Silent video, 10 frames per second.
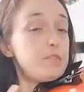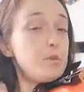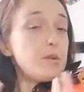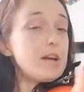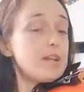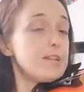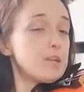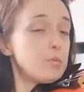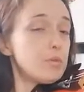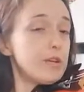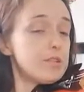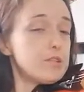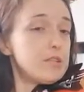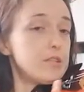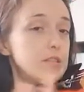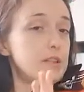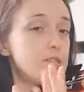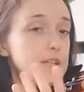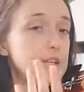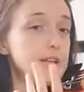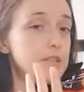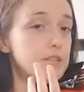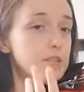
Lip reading: 2 contact points in the left hand,